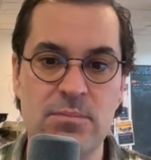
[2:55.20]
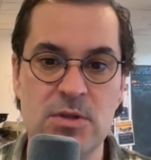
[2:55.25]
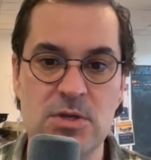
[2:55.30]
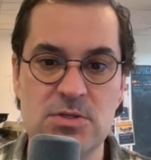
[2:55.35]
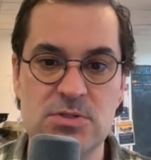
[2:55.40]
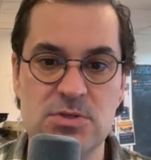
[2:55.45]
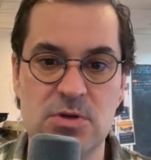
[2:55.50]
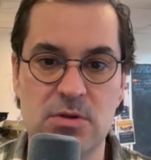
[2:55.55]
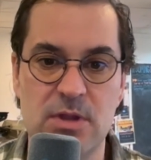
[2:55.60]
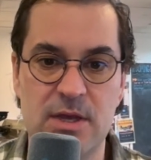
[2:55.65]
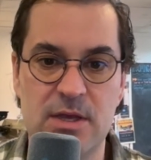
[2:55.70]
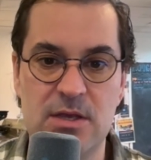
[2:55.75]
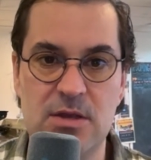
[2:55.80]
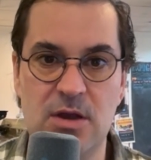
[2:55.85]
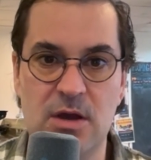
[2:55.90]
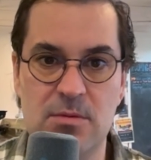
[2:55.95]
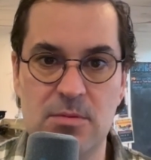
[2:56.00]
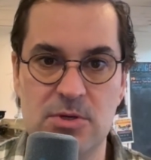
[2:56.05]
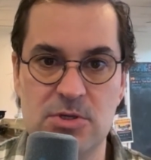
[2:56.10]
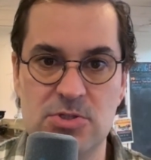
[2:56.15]
so like here,
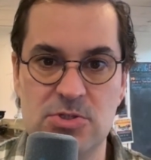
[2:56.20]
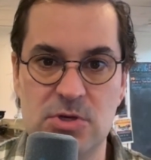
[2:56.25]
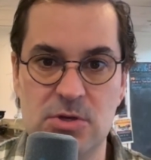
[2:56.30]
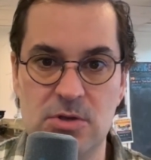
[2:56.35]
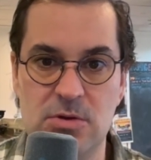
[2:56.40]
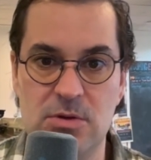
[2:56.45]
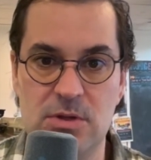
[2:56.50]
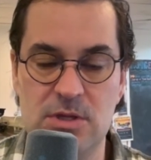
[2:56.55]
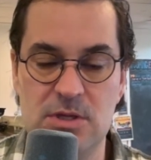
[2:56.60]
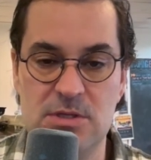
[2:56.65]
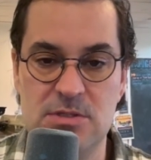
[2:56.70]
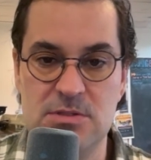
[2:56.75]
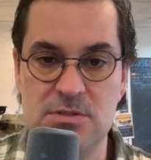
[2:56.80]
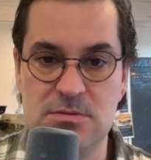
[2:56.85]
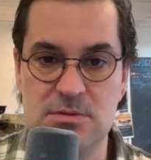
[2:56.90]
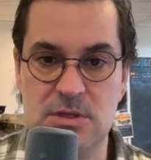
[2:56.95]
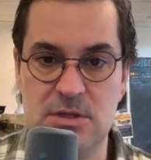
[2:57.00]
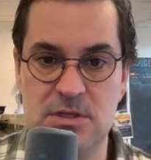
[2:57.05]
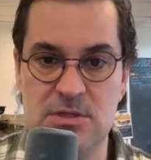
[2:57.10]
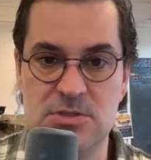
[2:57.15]
I'm going to show you in this
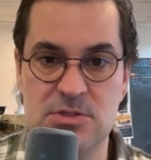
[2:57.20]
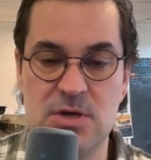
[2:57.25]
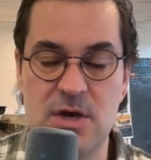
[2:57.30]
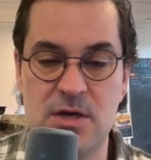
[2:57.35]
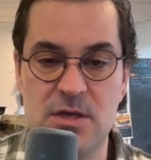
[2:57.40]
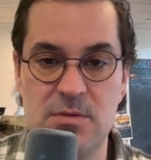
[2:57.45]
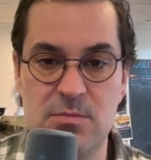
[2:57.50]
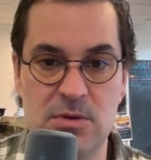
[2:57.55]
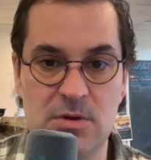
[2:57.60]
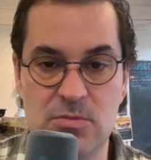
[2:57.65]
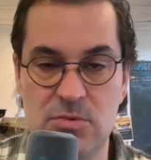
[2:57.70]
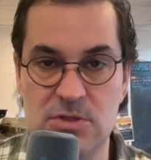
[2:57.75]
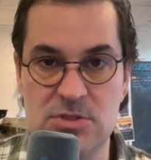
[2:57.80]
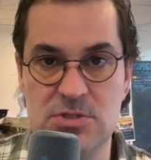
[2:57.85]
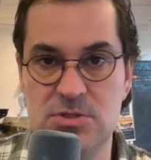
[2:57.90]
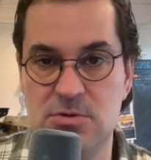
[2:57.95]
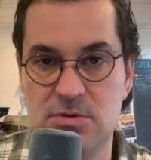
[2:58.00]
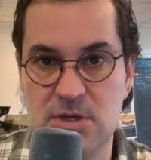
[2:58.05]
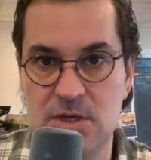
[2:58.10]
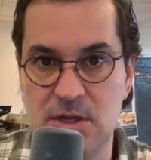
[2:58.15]
in this document,
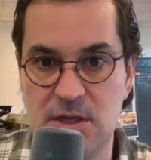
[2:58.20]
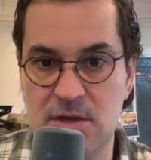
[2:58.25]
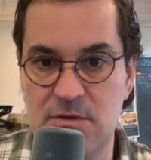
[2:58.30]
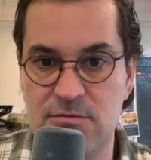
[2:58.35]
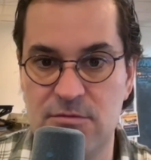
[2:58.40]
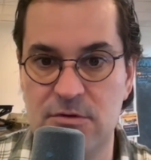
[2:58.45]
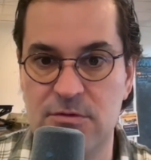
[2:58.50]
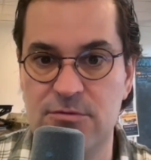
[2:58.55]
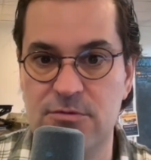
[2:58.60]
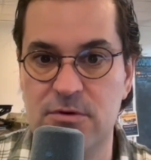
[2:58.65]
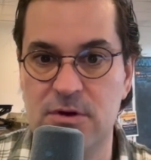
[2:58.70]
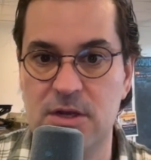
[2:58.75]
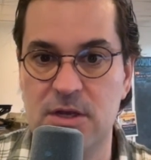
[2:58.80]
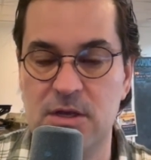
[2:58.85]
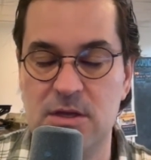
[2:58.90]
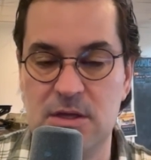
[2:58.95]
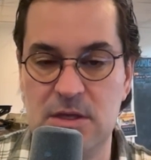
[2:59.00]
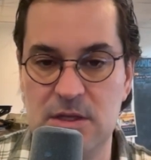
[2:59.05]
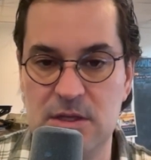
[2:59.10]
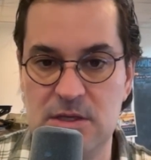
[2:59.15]
which you can get for
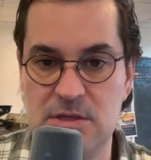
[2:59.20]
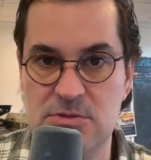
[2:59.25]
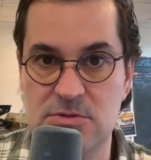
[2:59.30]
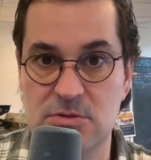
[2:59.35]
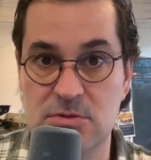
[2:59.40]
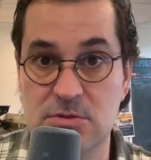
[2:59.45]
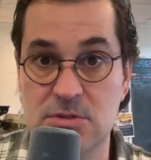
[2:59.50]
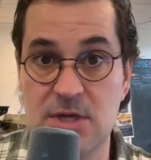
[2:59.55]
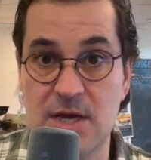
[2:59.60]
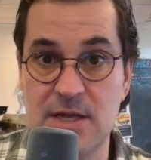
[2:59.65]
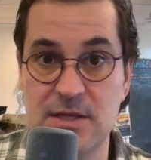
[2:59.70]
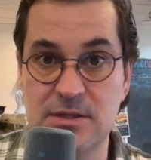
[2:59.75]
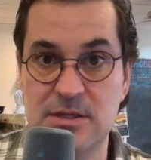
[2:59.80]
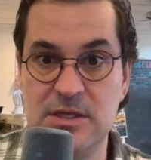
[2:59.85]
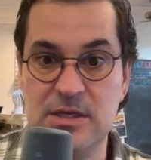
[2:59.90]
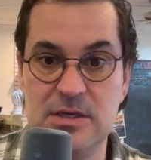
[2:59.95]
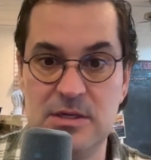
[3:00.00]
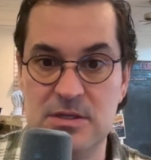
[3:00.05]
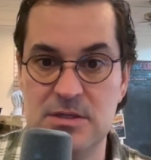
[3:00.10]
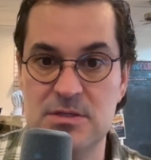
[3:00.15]
free,
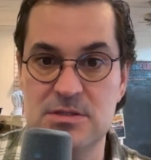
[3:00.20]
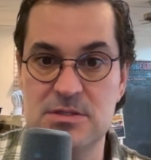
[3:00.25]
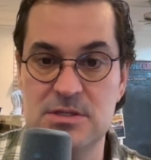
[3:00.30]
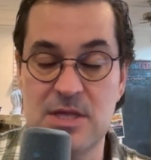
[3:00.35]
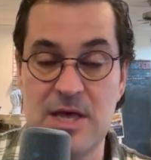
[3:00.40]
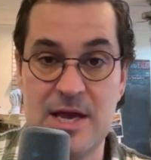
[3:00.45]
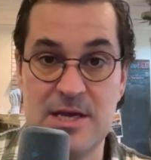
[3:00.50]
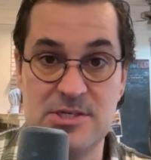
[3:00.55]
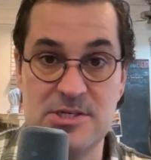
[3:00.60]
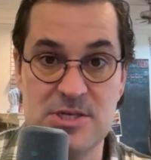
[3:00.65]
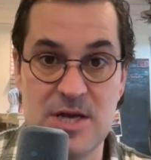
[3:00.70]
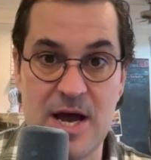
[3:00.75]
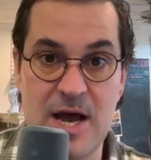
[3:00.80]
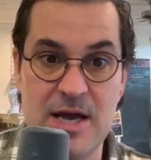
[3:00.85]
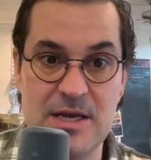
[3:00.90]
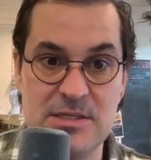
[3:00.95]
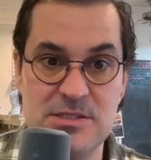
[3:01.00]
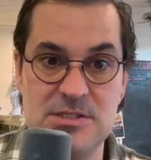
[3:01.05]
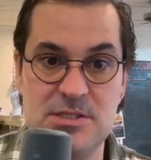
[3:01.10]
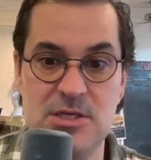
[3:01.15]
eazl.link slash
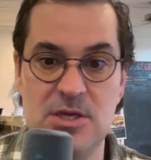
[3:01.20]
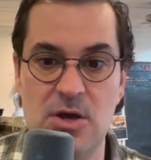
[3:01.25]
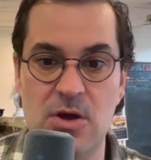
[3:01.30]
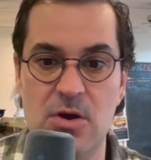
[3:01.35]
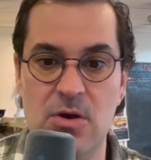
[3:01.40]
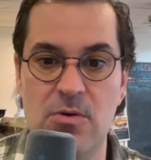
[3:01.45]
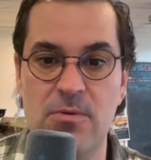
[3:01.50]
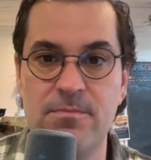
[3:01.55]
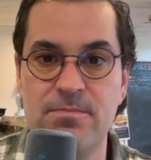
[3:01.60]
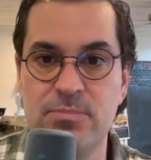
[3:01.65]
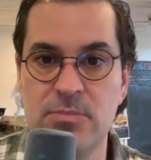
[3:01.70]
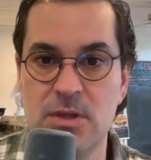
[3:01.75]
ICO.